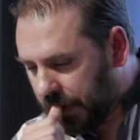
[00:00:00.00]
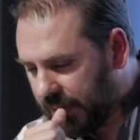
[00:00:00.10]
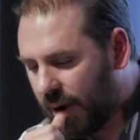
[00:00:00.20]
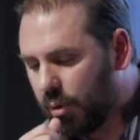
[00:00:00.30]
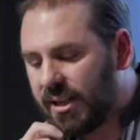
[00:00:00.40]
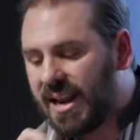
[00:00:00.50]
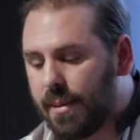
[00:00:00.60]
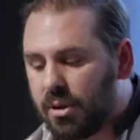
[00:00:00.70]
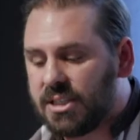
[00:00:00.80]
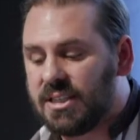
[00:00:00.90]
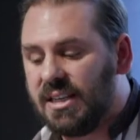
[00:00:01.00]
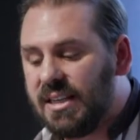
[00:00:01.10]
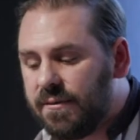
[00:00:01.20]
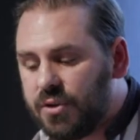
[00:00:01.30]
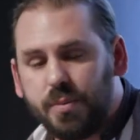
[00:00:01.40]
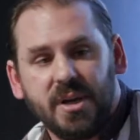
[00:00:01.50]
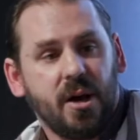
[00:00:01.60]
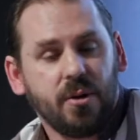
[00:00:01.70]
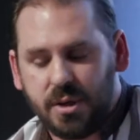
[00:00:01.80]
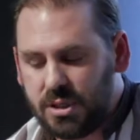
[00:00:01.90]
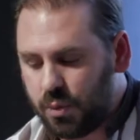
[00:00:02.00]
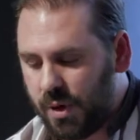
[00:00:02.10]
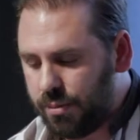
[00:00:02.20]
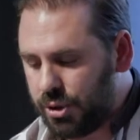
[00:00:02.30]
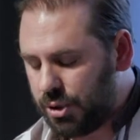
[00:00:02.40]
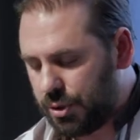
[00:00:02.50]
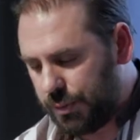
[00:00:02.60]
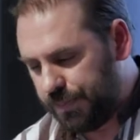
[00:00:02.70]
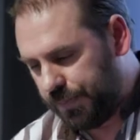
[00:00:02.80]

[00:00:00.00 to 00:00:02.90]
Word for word: that will enable it to live, to be healthy, to reproduce?